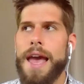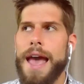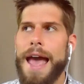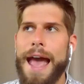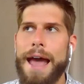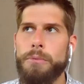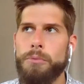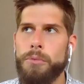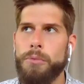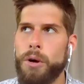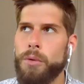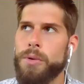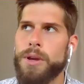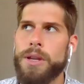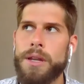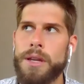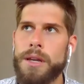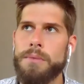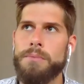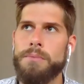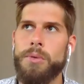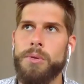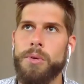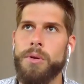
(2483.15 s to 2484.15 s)
And what we
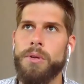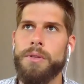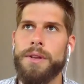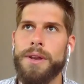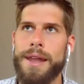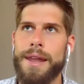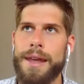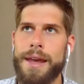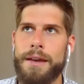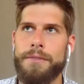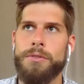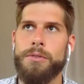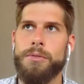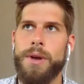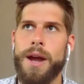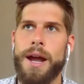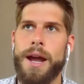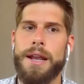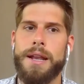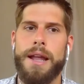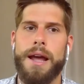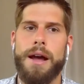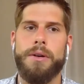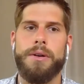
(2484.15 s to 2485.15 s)
need more than ever
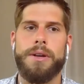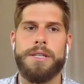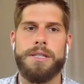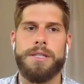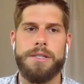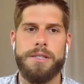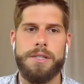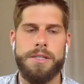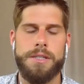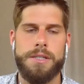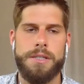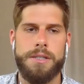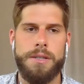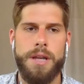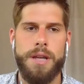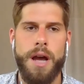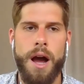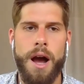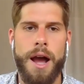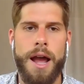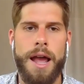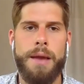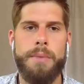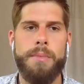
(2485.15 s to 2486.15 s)
right now is just
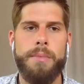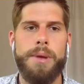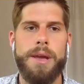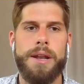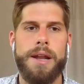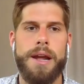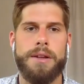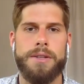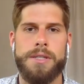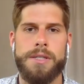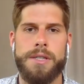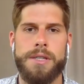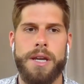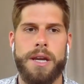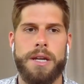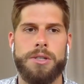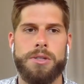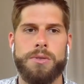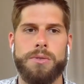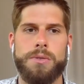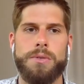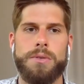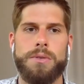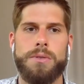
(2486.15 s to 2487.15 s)
time in our
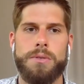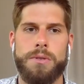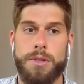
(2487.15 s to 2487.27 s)
schedule,